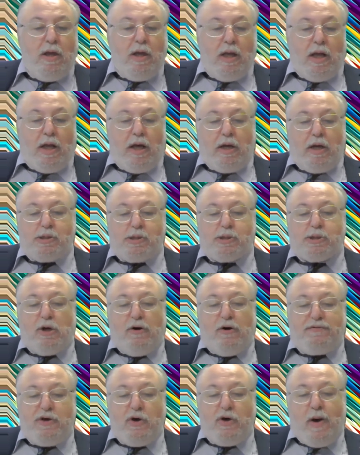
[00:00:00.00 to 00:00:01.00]
Uh,
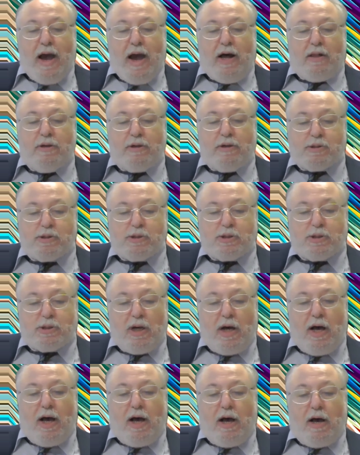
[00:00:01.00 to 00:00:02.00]
so few outlets
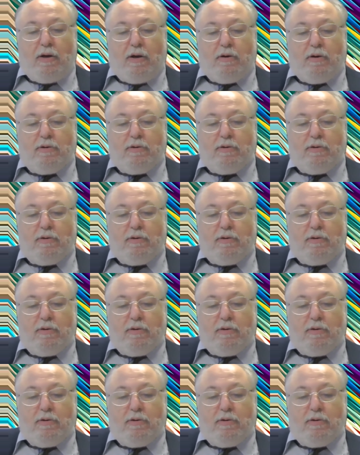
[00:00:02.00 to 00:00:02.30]
uh,